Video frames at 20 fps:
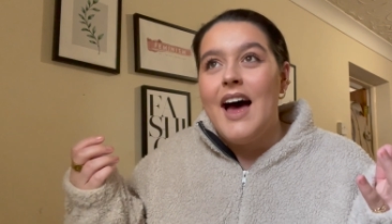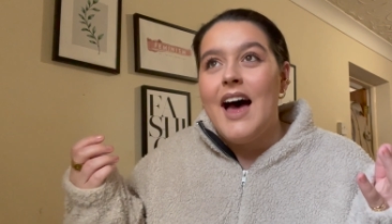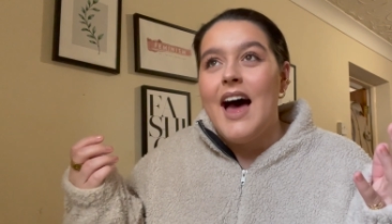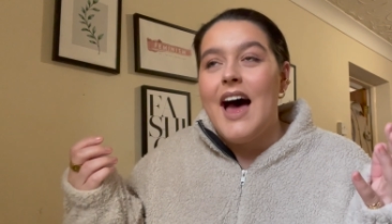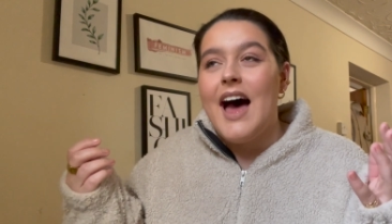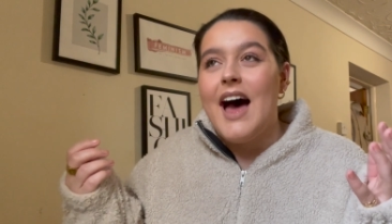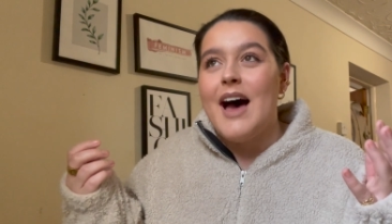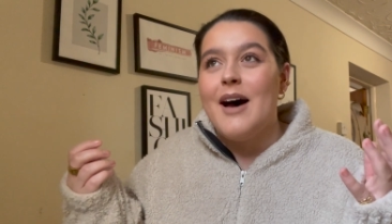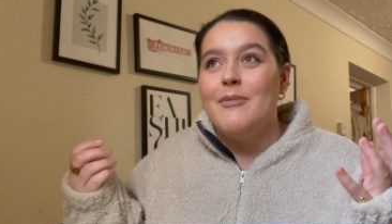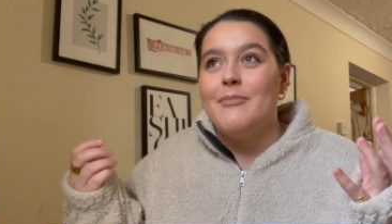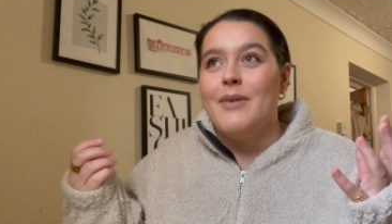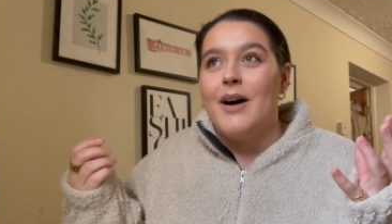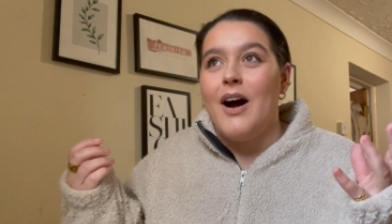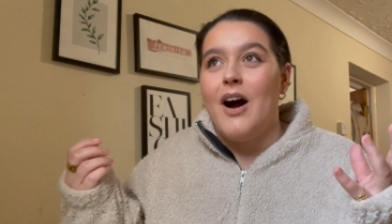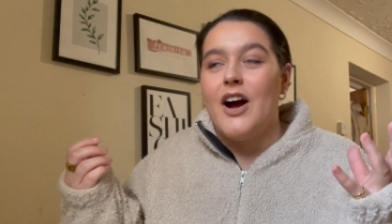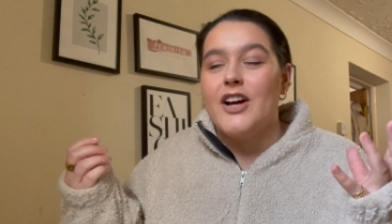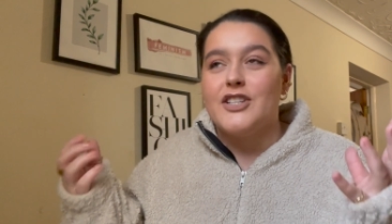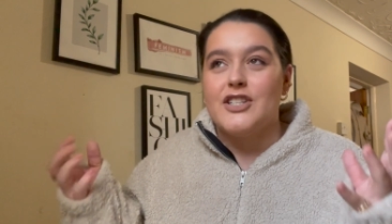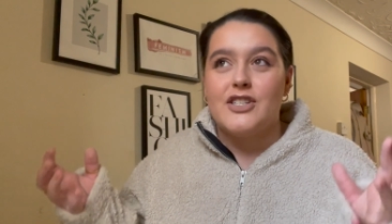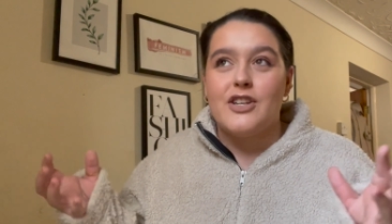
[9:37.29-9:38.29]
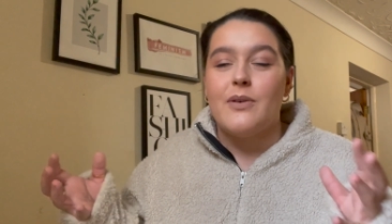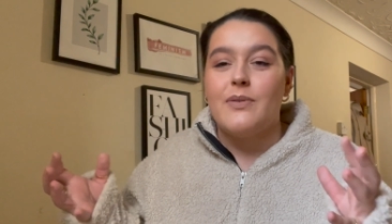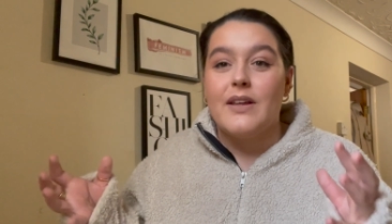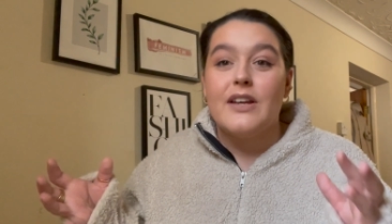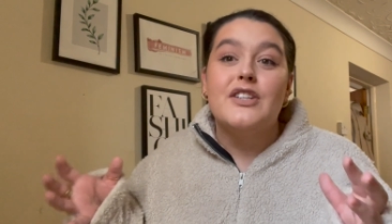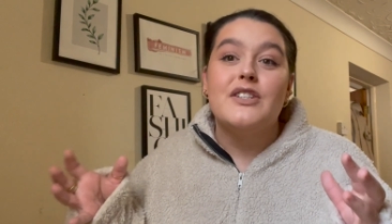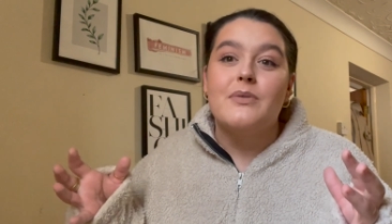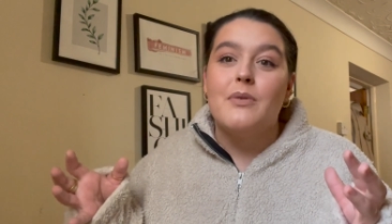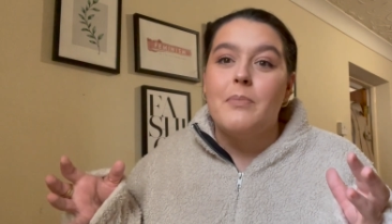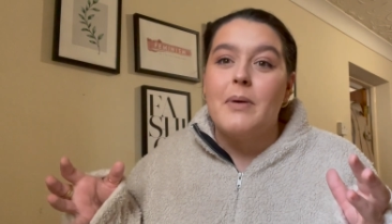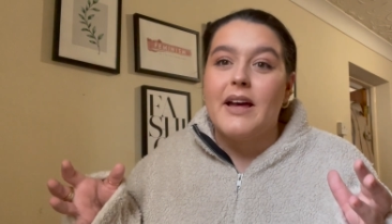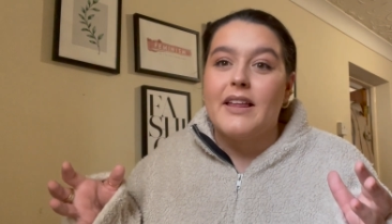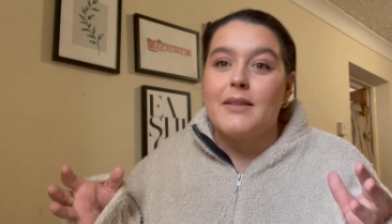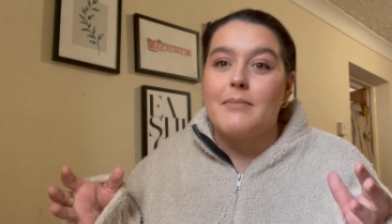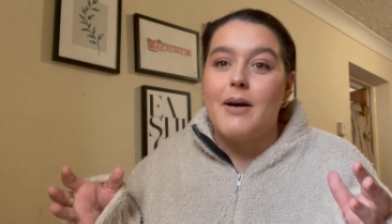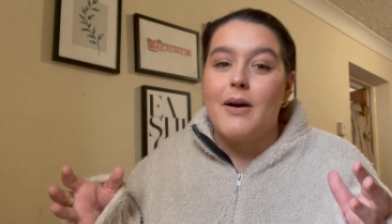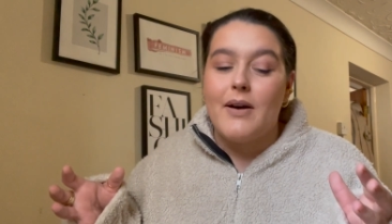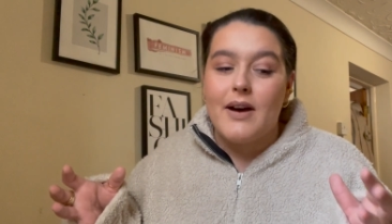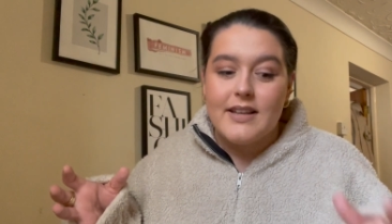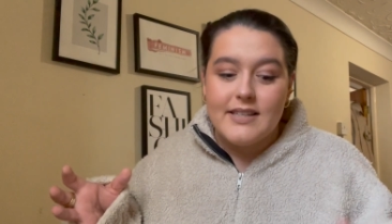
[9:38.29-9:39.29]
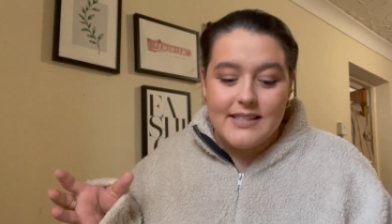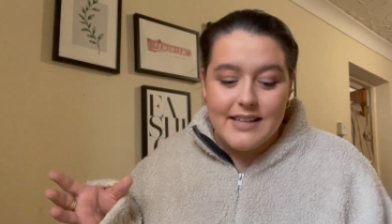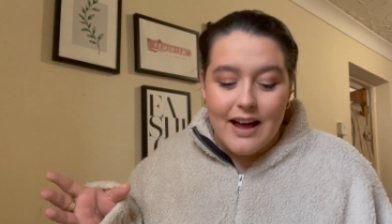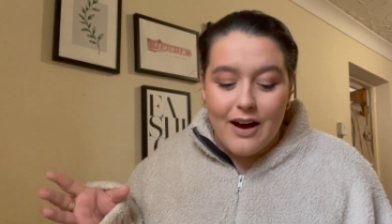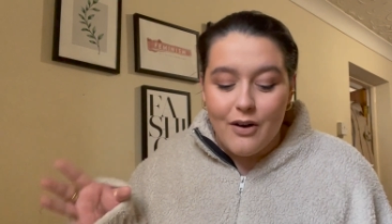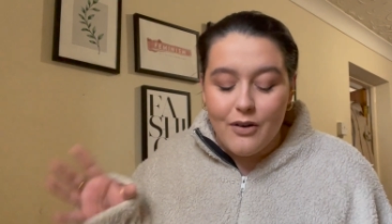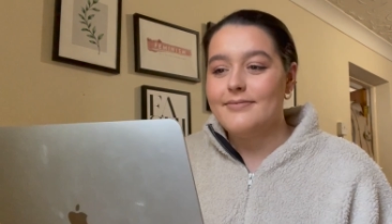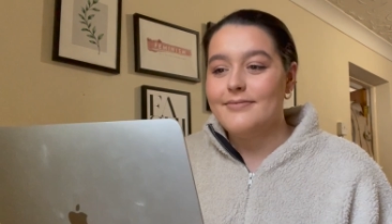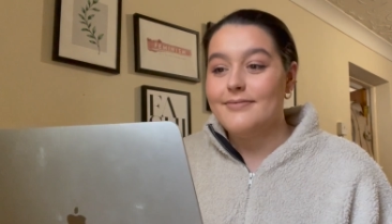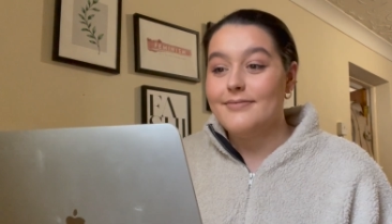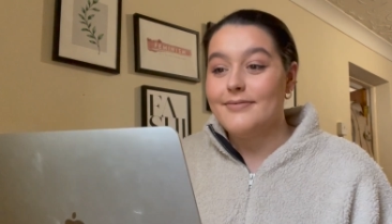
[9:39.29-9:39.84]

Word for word: Um, I just don't think she will pick them out herself